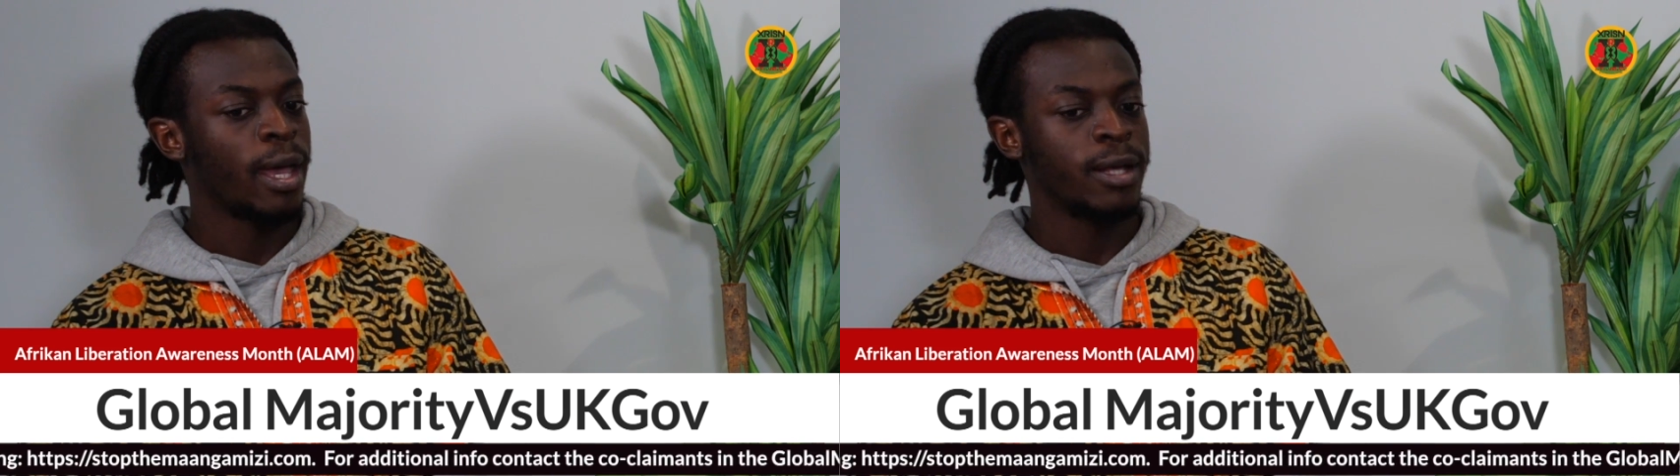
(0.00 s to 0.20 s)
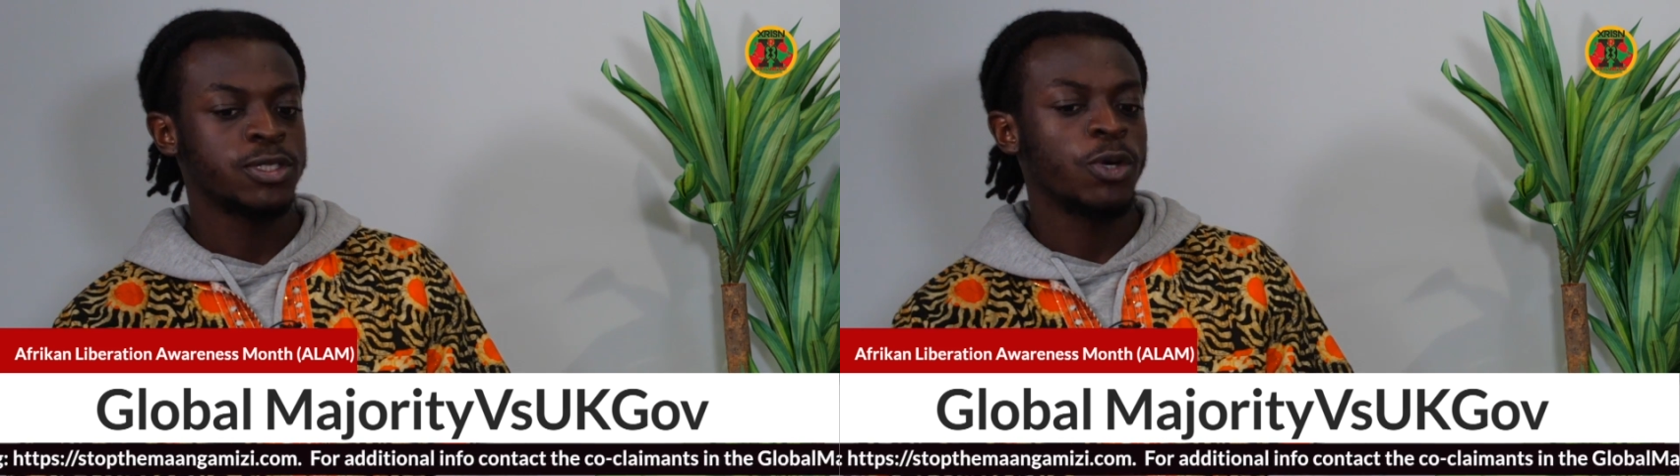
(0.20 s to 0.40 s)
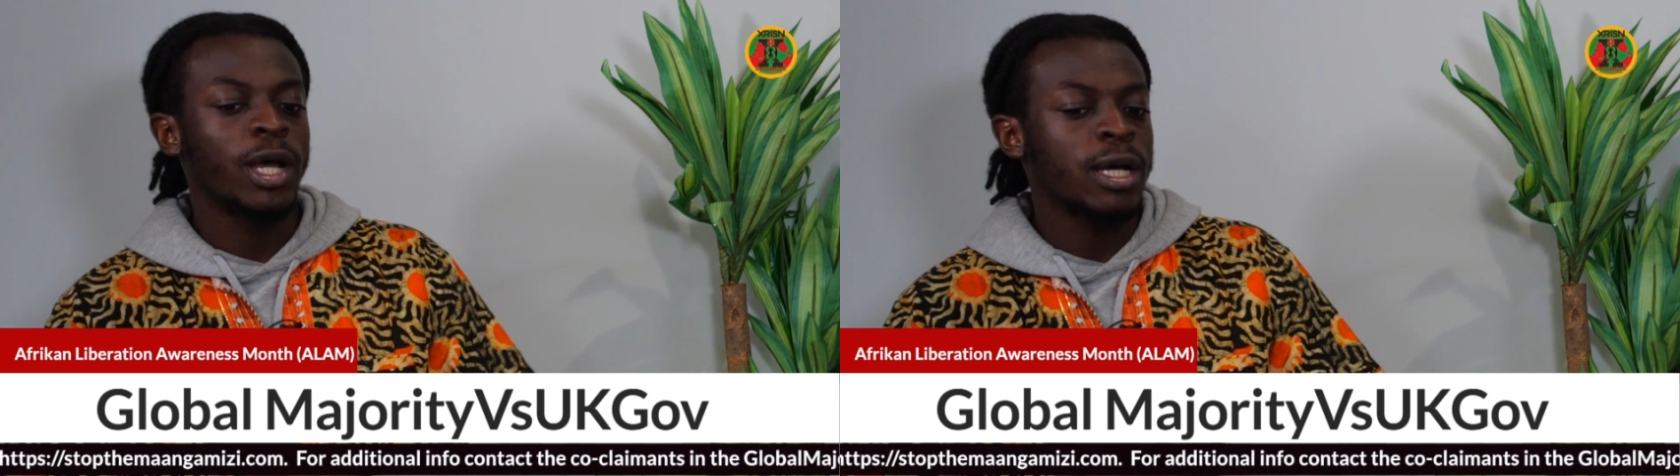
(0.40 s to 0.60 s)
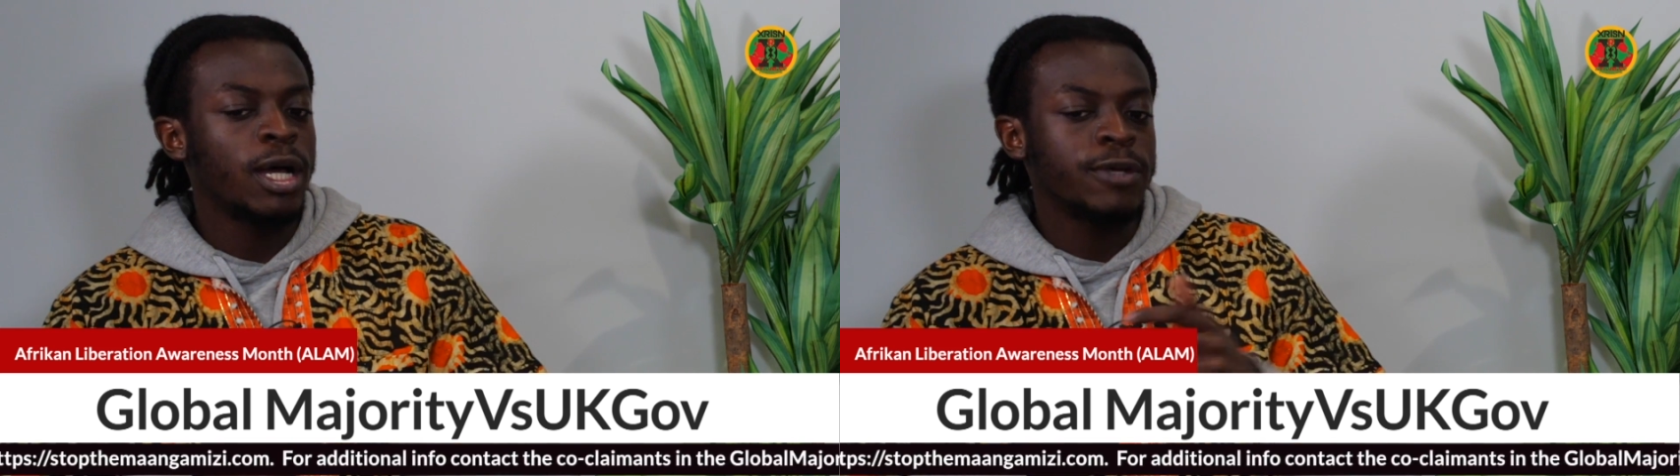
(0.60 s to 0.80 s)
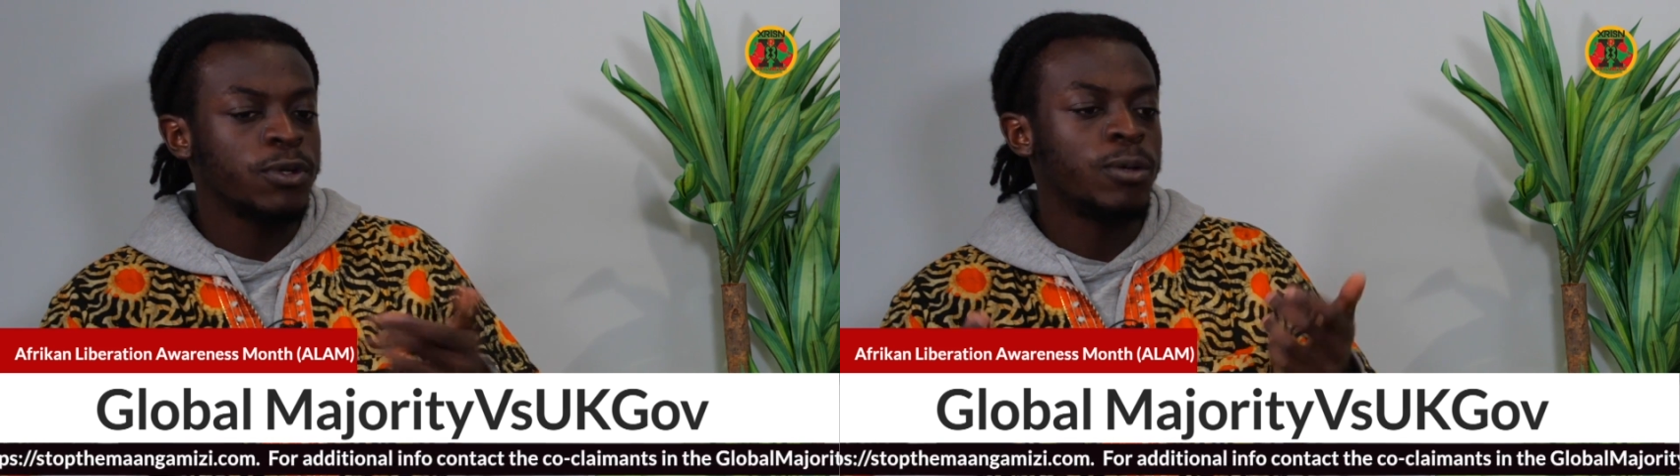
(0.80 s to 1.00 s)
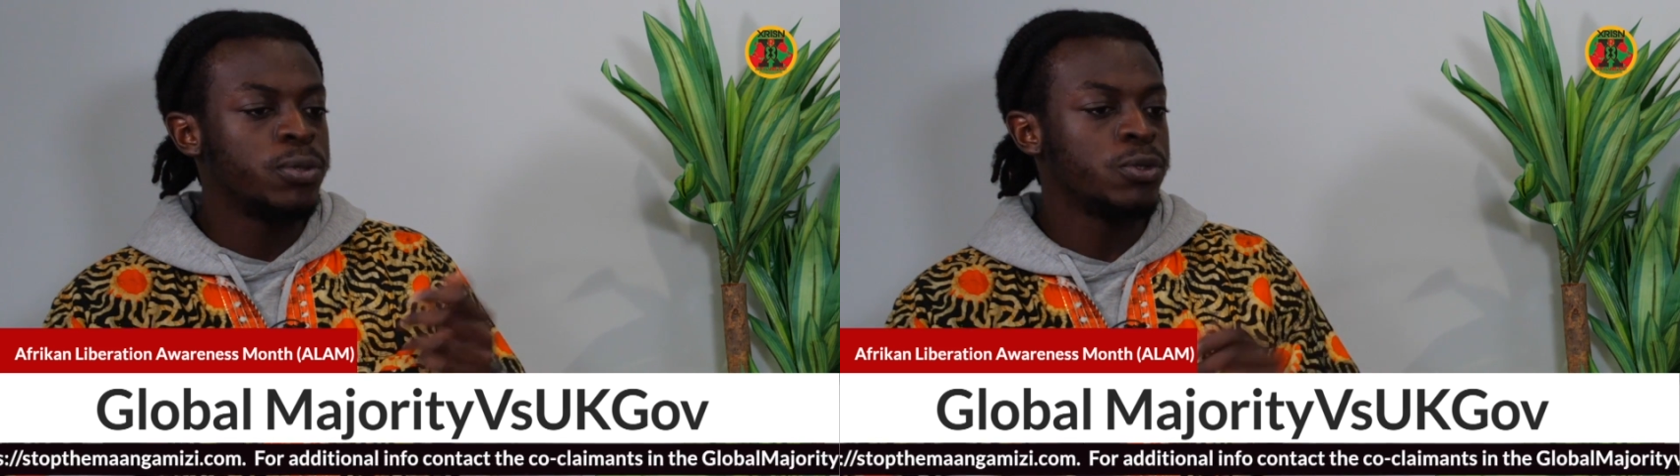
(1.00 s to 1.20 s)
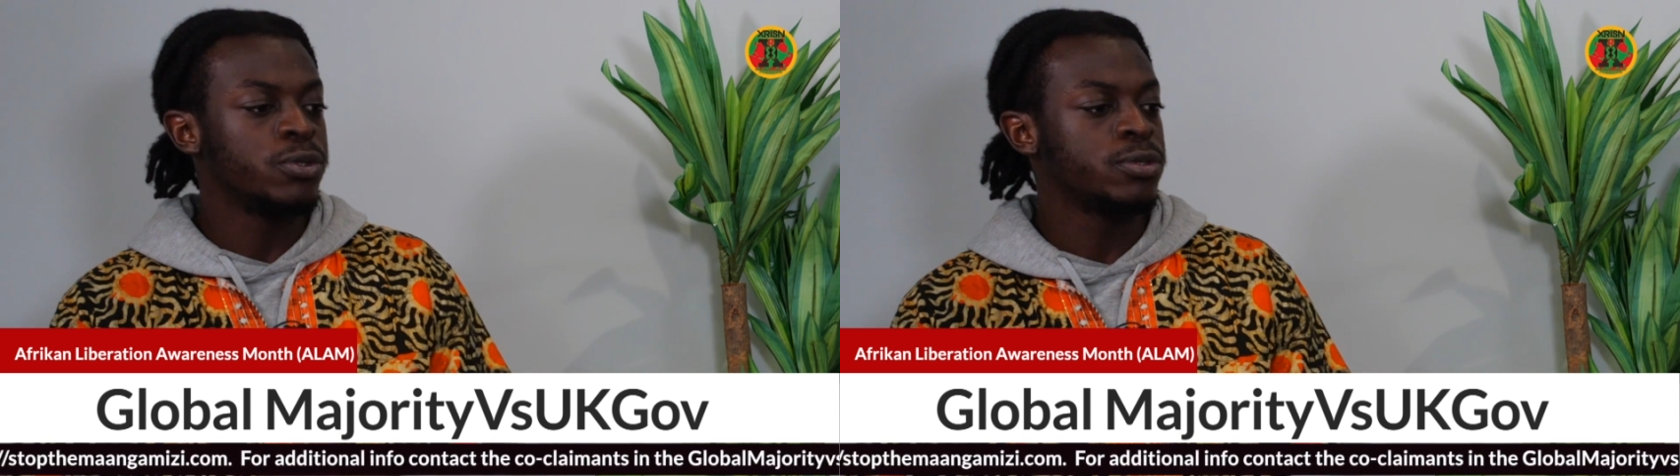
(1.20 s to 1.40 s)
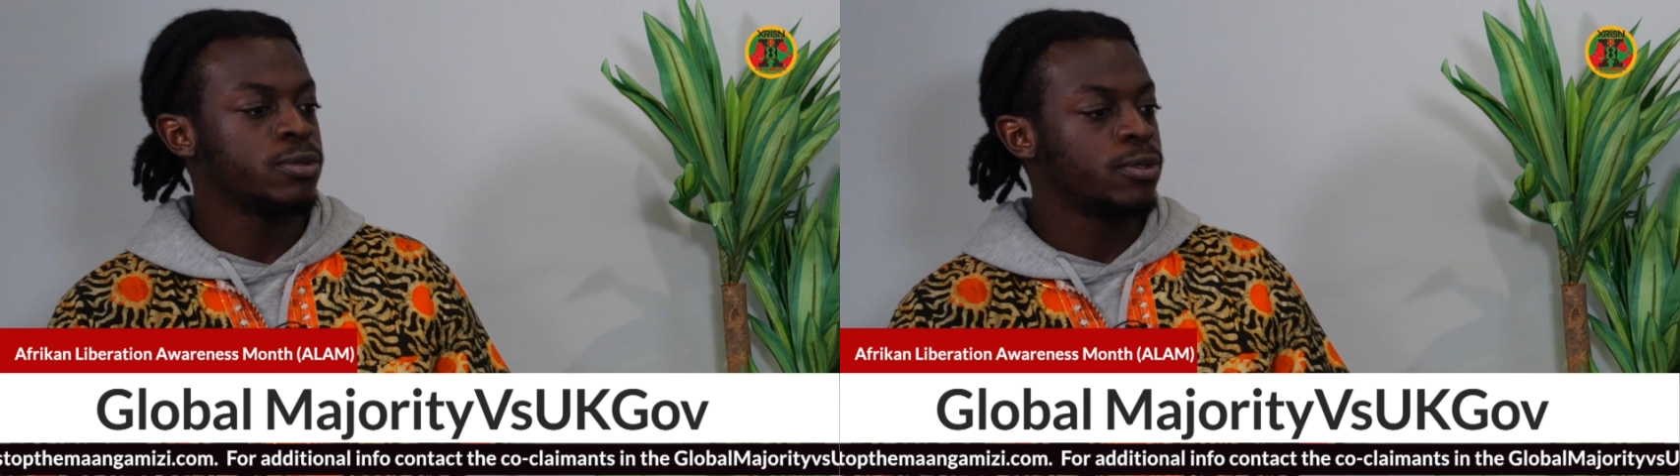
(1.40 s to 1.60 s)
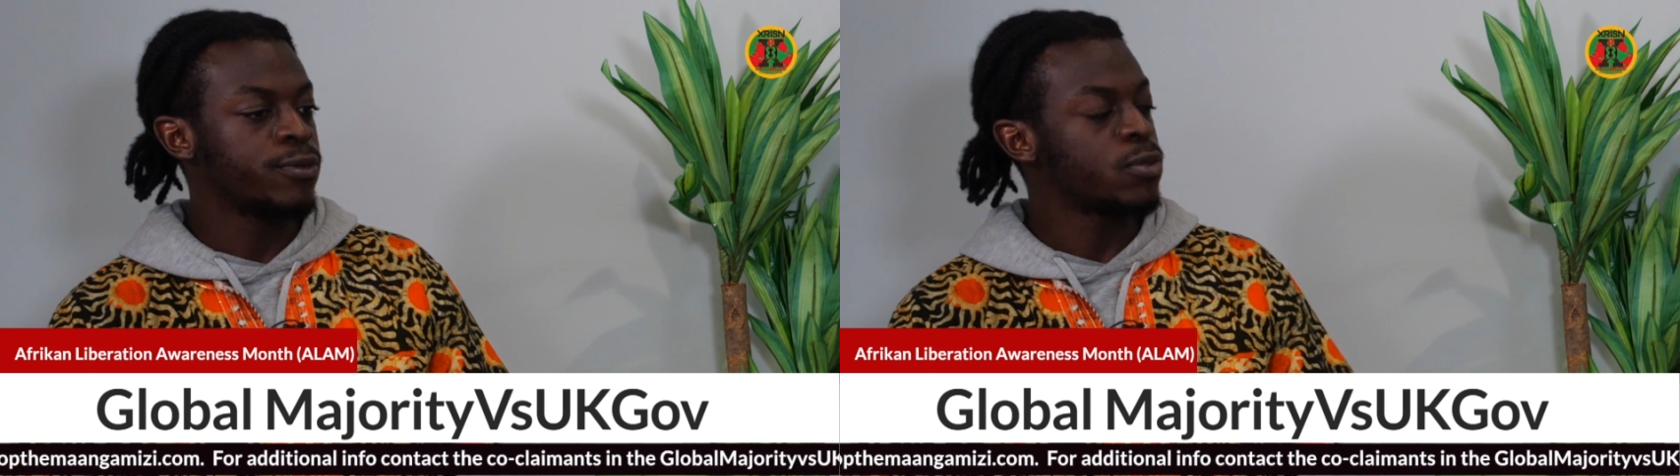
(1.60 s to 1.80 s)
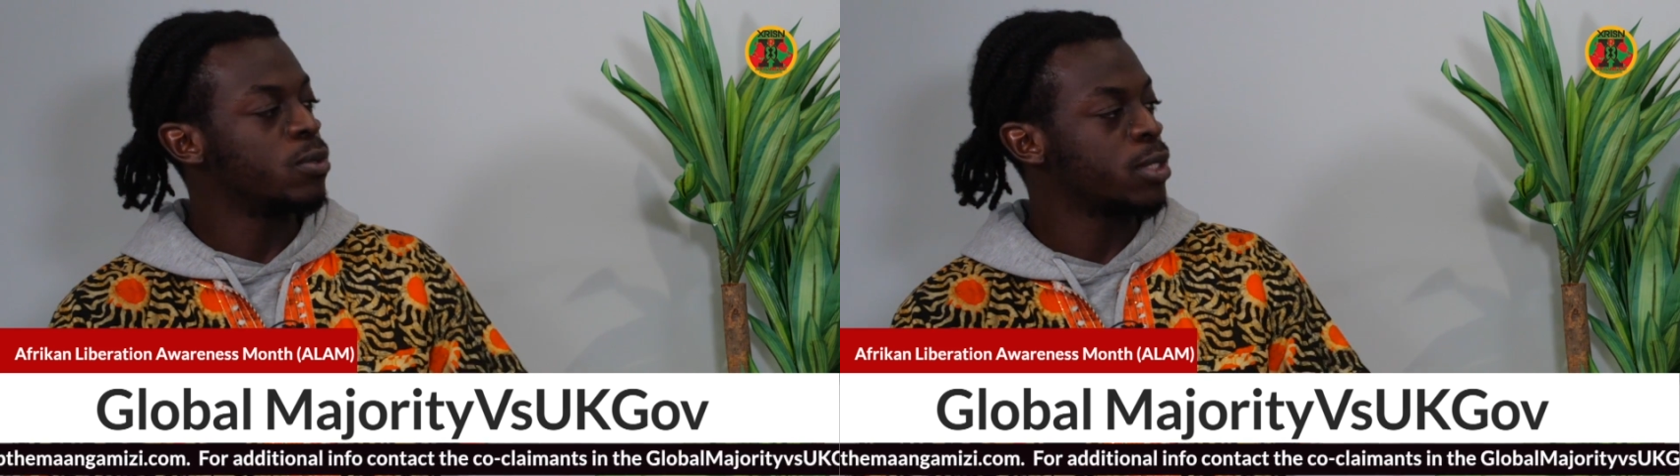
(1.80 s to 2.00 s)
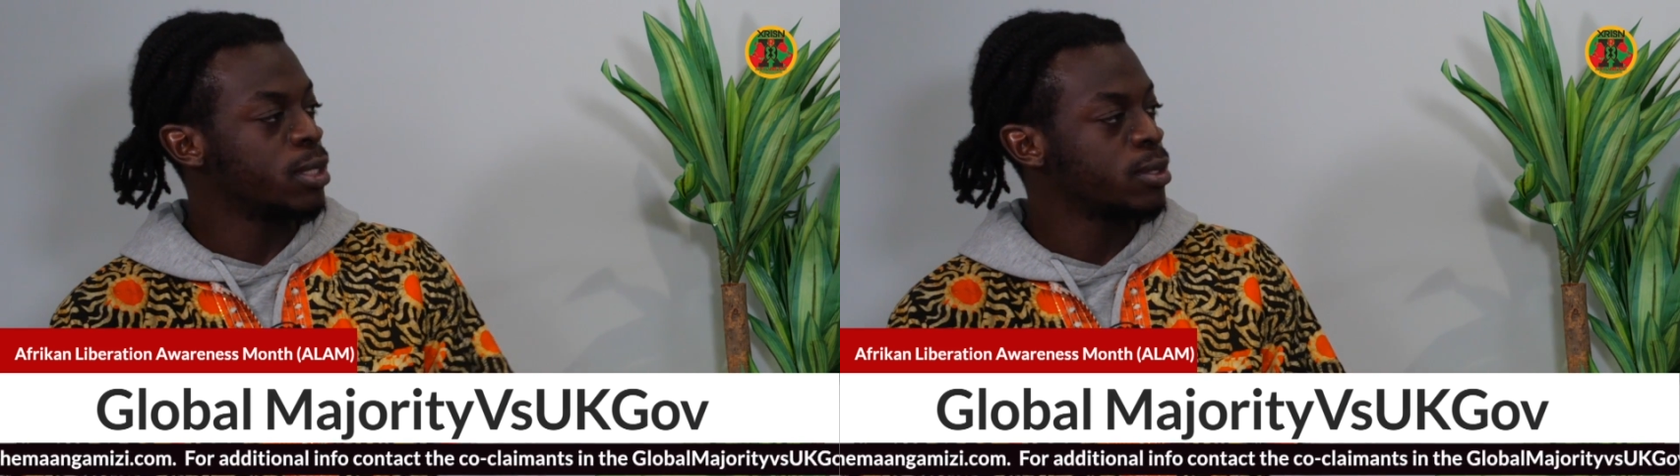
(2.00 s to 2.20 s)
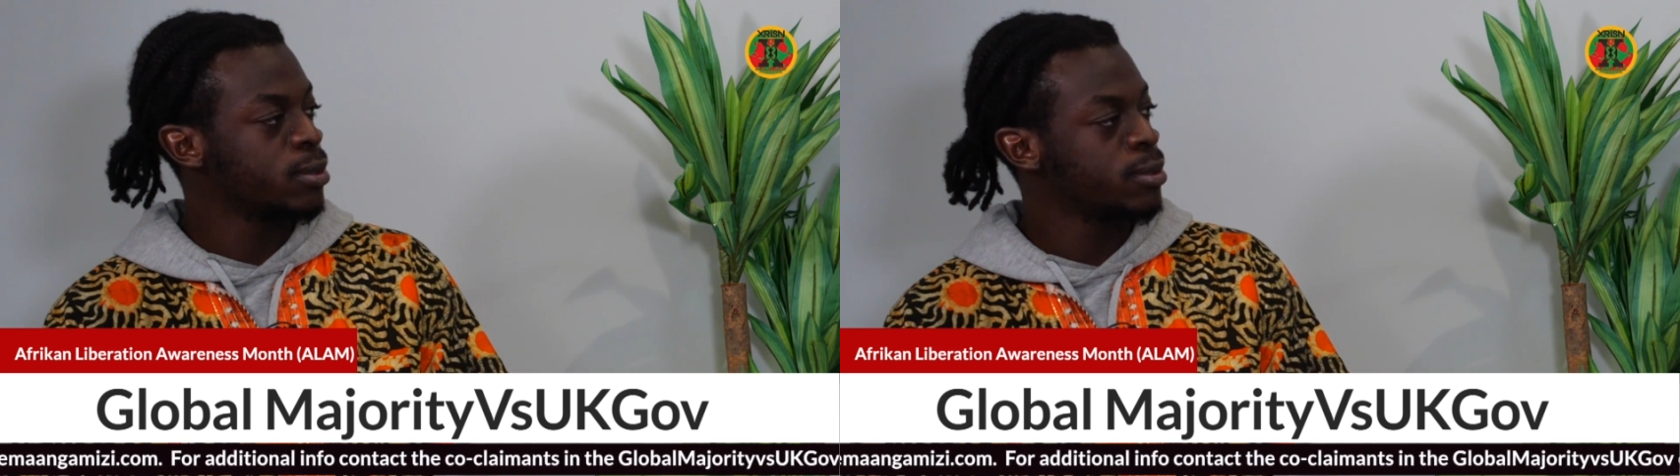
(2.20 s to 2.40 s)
And so I kind of got bored of talking.